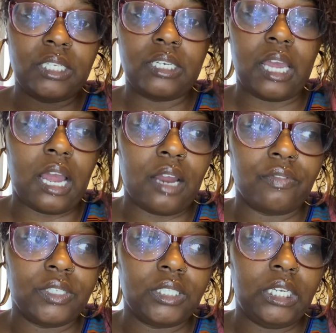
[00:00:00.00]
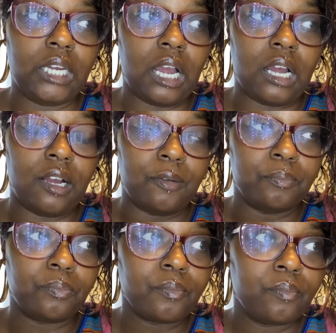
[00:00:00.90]
that I really,
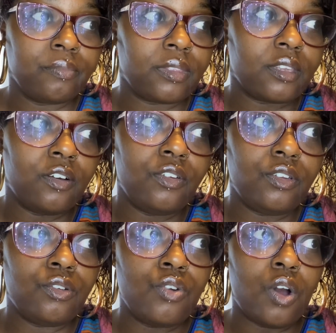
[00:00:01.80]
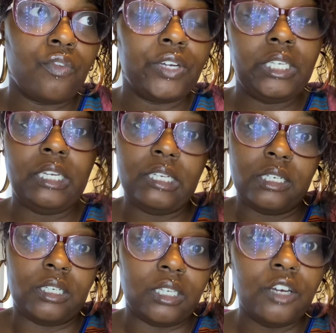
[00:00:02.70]
you know, really
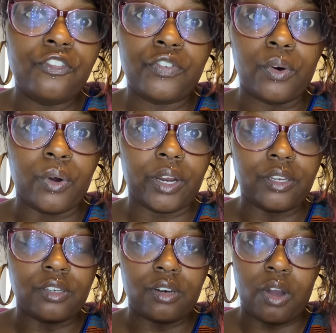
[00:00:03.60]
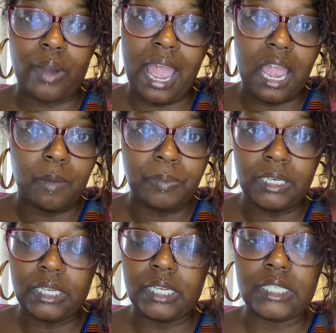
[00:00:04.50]
live for, you know,
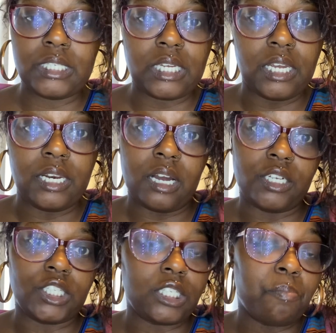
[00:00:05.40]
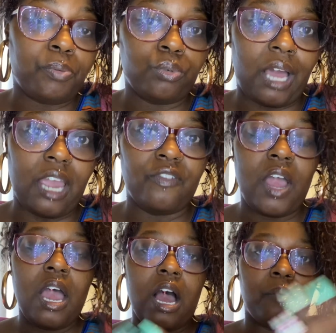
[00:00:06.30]
happiness and a simple life.
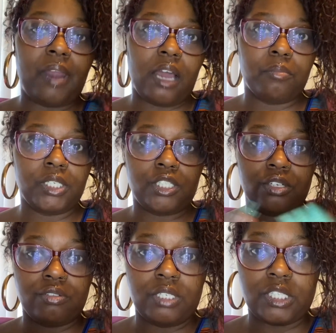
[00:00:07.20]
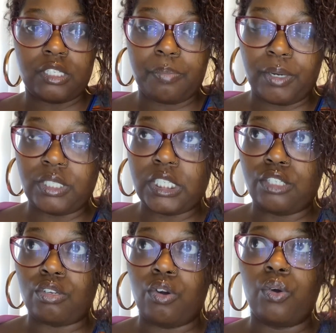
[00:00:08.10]
I'm not a materialistic person,
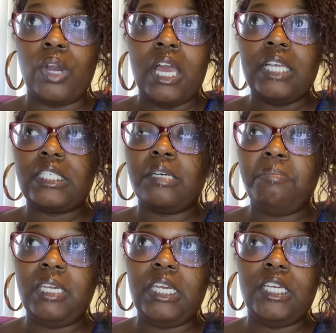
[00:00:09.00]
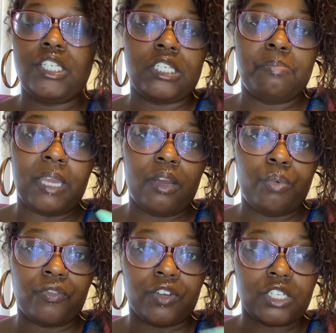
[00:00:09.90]
so to me, just being
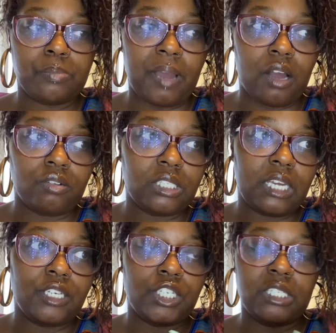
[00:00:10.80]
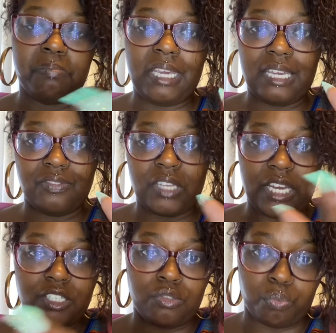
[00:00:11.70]
with your spouse and just making
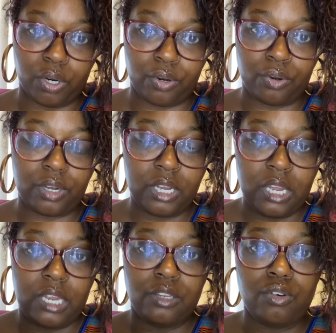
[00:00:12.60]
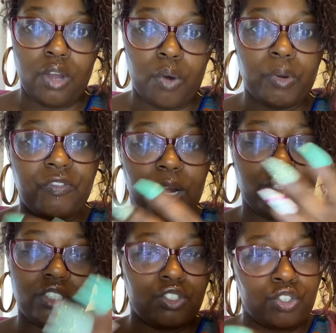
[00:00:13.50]
things work, you know,
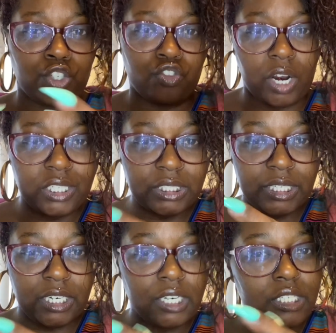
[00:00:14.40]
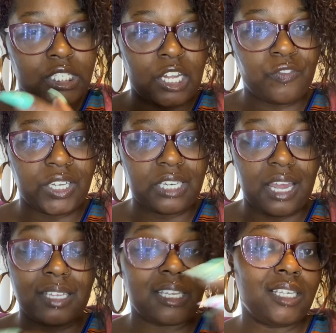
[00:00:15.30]
without struggling and stuff like
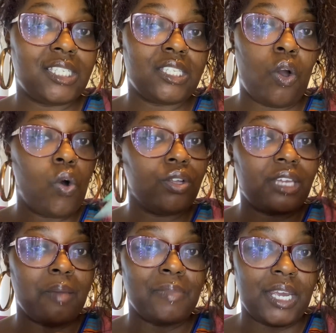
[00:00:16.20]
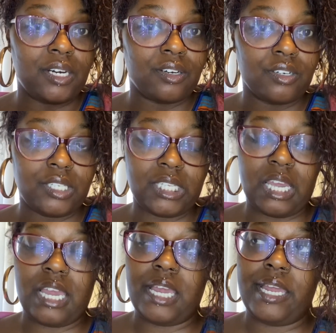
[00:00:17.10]
that, that's all that matters.
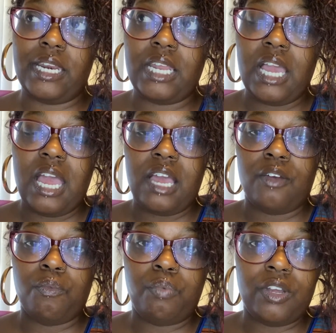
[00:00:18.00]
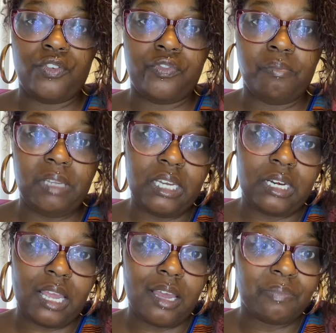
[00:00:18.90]
And with me and
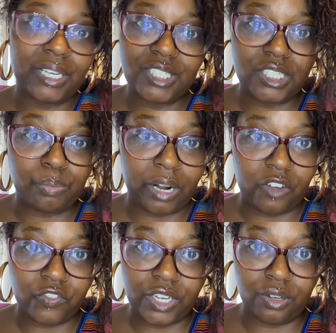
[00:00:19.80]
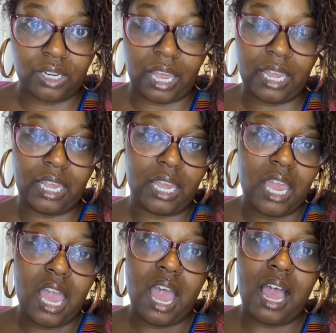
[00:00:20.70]
him, that's just what I feel like.
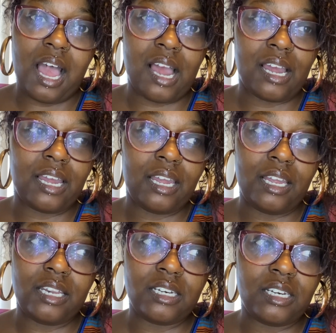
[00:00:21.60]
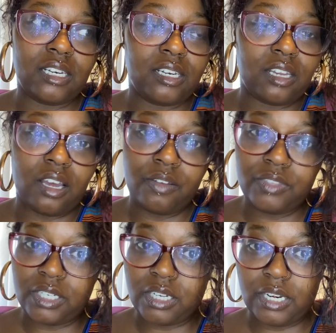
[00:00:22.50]
I love
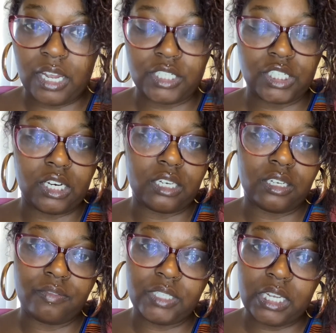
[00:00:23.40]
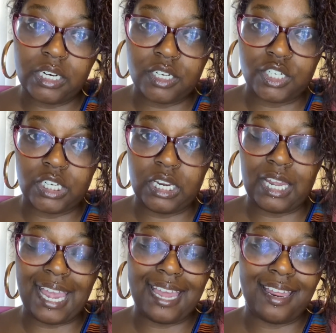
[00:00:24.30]
the connection, I love the energy,
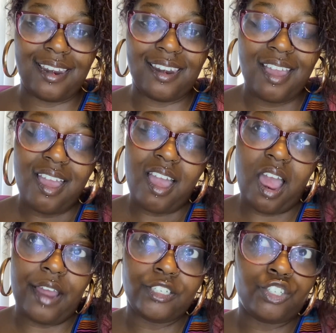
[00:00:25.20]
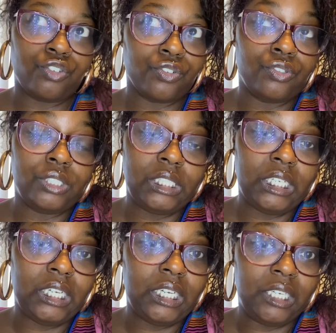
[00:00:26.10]
and I
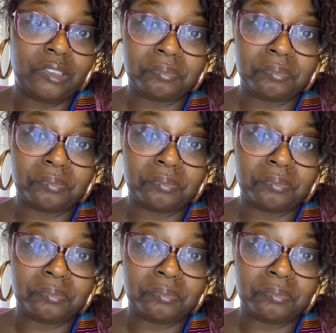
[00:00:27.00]
truly